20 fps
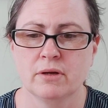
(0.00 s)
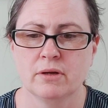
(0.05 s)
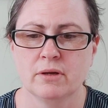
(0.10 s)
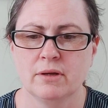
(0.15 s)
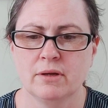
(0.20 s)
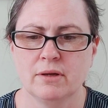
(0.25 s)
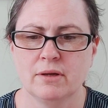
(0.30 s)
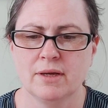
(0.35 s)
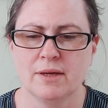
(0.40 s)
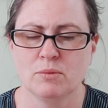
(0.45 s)

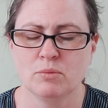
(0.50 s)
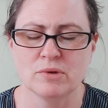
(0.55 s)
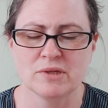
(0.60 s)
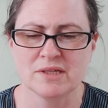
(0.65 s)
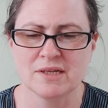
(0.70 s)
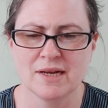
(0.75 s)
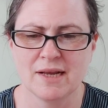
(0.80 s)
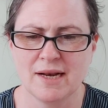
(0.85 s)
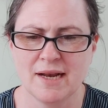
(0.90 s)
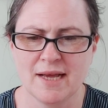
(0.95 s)
It
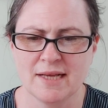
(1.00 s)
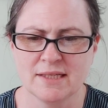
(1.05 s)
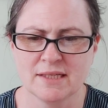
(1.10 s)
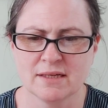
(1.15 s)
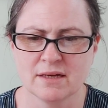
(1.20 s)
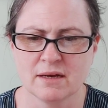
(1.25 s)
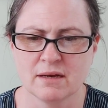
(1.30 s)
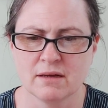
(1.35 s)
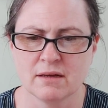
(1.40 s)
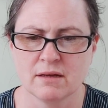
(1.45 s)
wasn't a
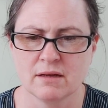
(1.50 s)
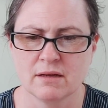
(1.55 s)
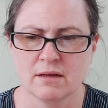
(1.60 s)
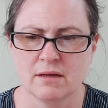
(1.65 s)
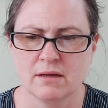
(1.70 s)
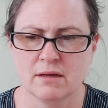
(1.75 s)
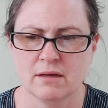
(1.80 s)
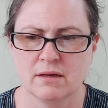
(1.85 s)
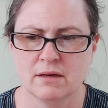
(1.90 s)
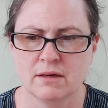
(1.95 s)
letter.
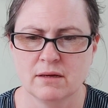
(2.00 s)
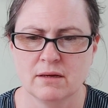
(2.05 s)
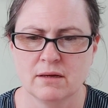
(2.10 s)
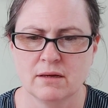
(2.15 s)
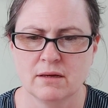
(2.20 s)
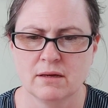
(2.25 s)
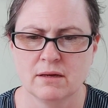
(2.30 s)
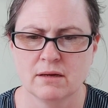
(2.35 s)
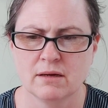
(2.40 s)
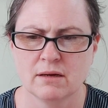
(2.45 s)

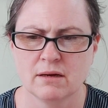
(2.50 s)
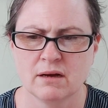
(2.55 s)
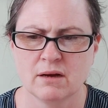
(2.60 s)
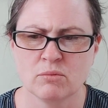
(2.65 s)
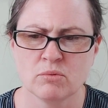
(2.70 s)
I